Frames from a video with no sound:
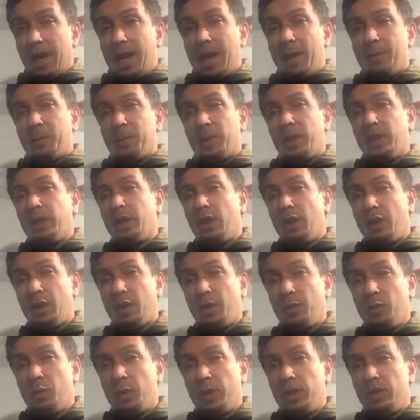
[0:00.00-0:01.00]

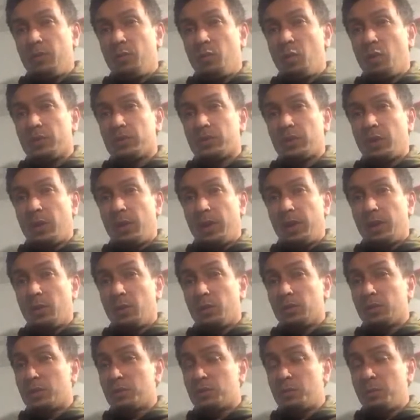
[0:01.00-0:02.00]
happier with what's
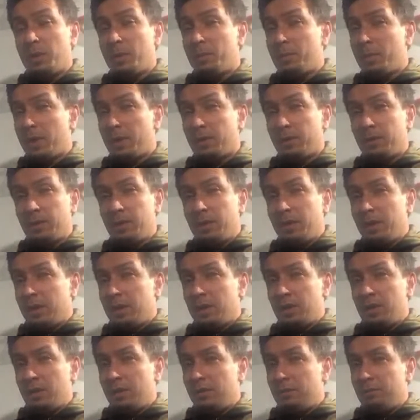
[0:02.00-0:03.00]
going on, because remember,
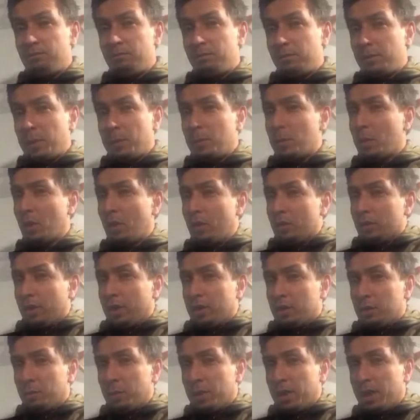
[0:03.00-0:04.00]
people
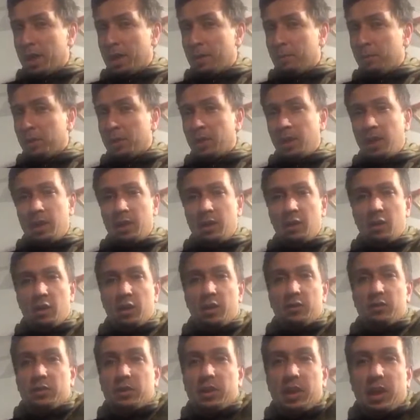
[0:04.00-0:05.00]
aren't going to be happy. Their
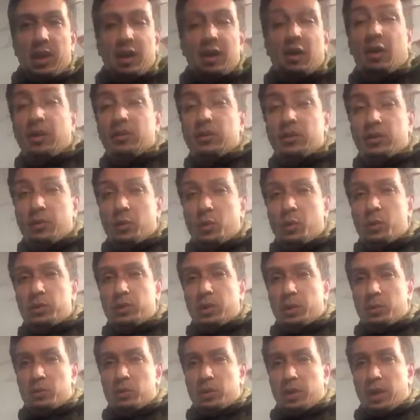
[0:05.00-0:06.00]
lives have
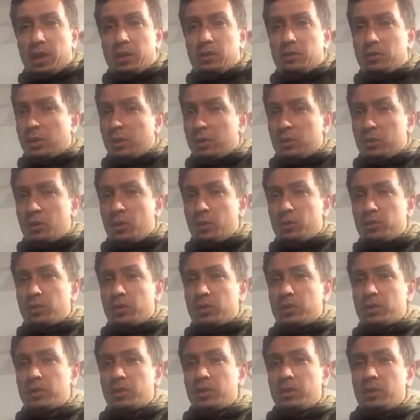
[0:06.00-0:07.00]
also changed. So it's not
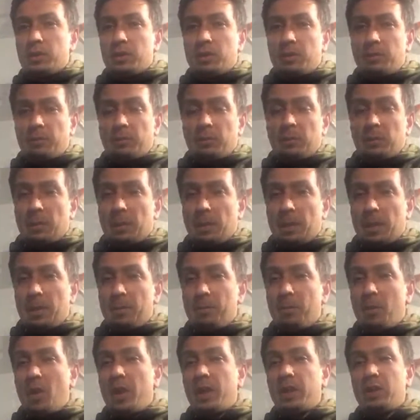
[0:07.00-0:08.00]
just
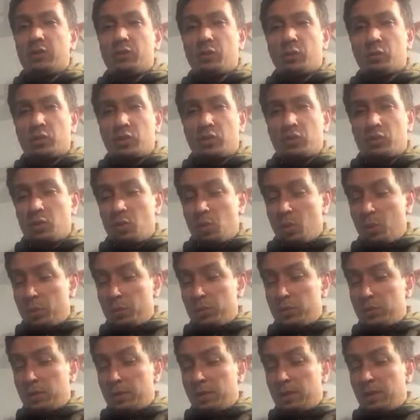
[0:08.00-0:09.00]
mine, it's not just
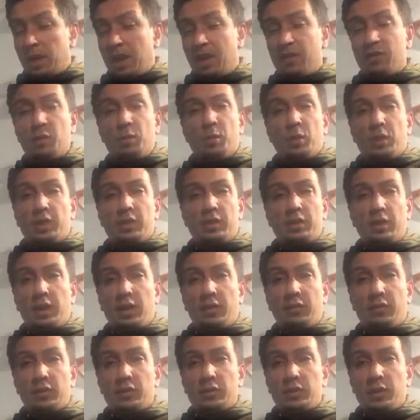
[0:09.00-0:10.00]
yours. Everybody's life
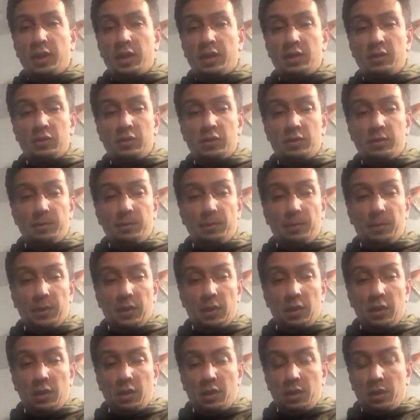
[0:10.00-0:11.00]
has changed.
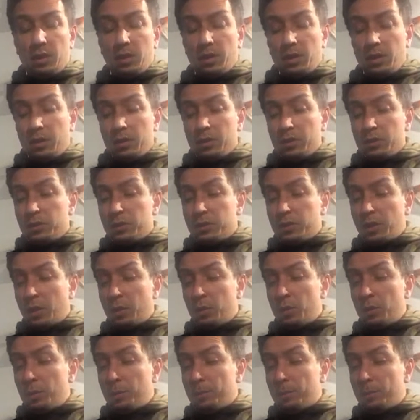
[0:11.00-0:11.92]
So